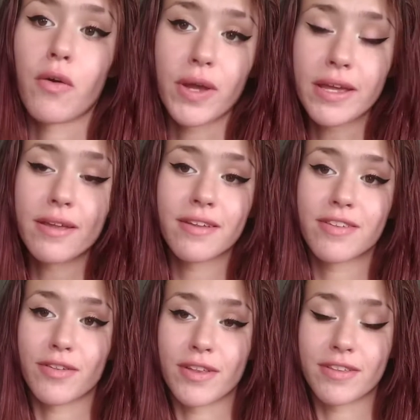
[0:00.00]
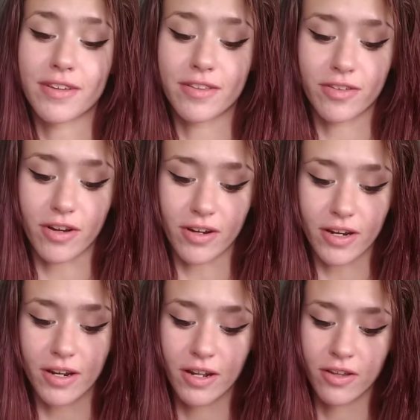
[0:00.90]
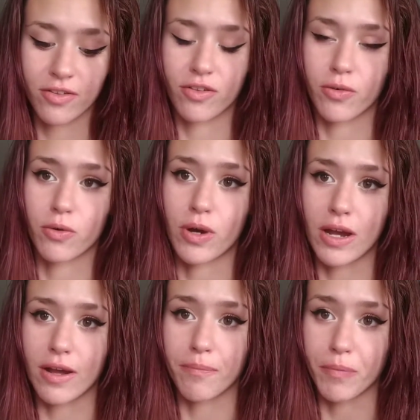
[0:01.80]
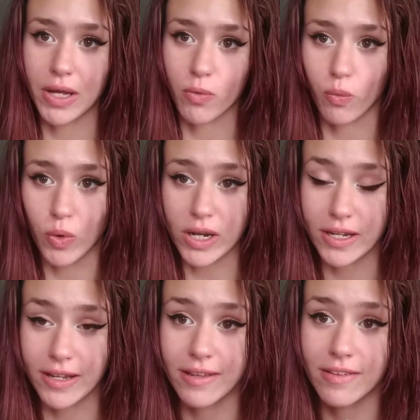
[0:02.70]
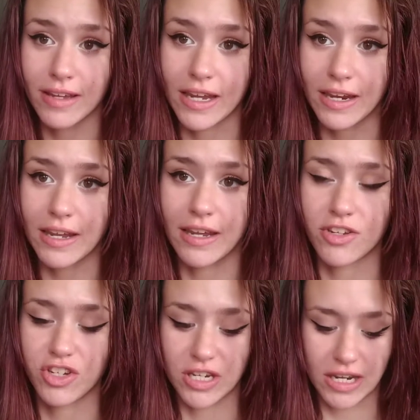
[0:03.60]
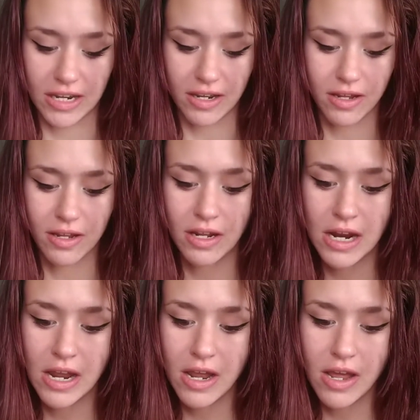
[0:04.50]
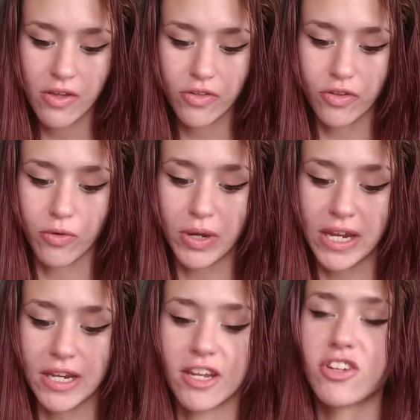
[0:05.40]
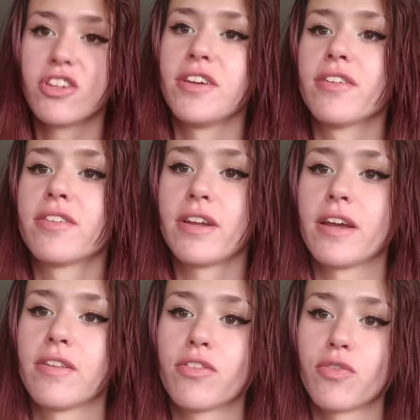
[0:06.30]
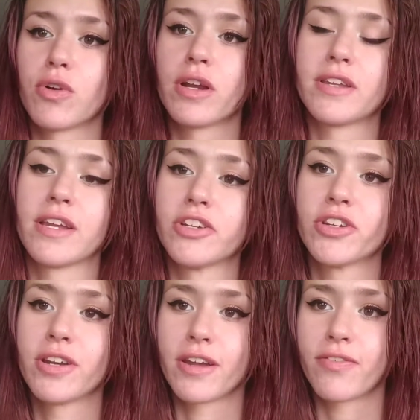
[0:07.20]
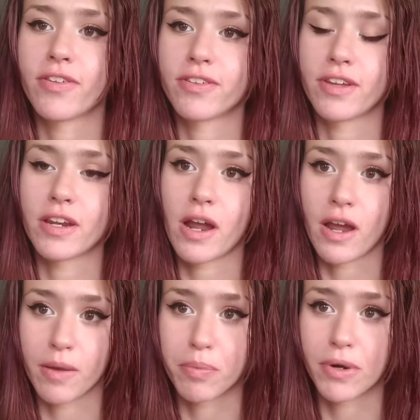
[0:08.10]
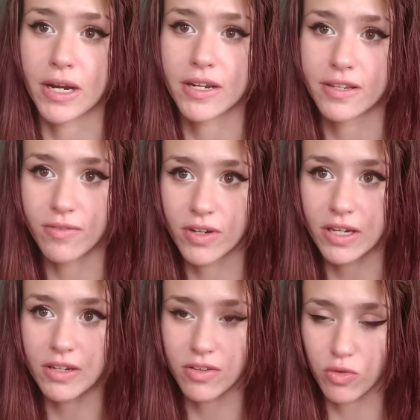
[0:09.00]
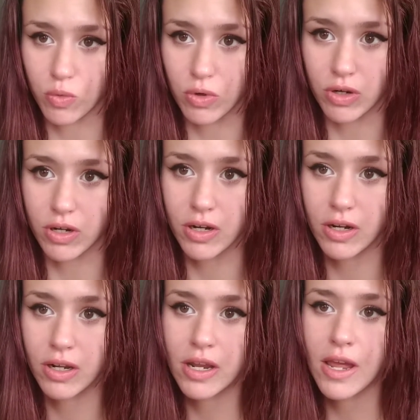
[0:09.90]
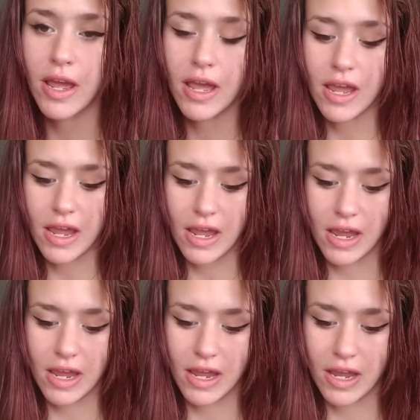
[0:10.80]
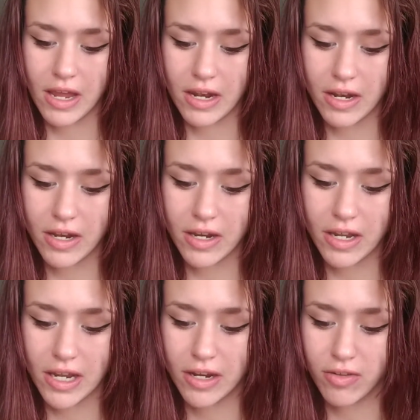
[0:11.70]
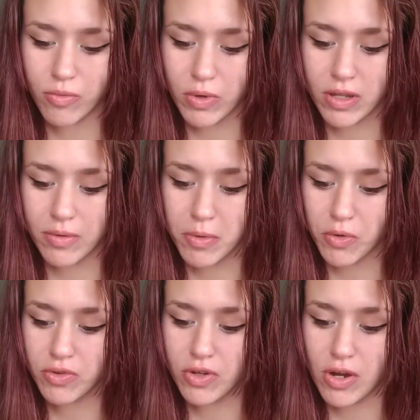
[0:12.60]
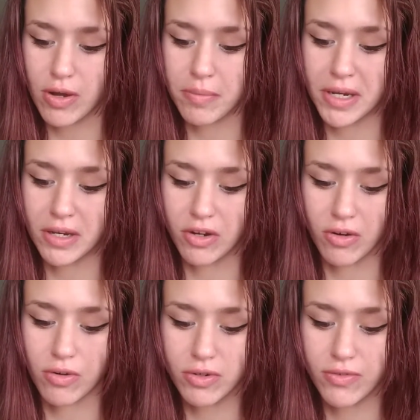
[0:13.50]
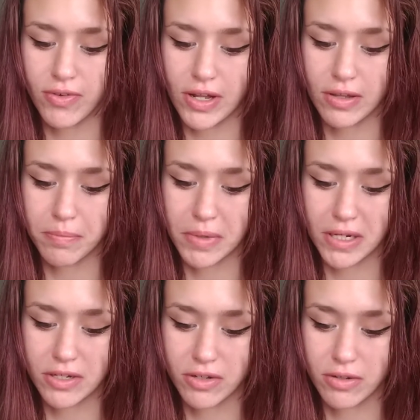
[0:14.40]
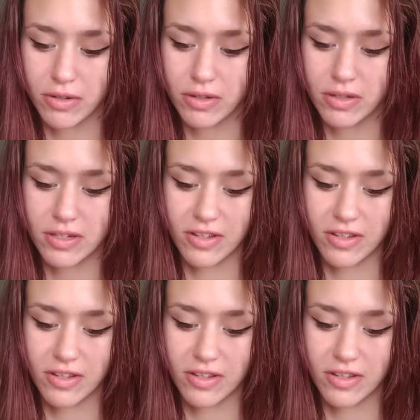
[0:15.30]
Okay, so let's get started. So what is ADHD? So ADHD stands for Attention Deficit Hyperactivity Disorder, and it is one of the most common neurodevelopmental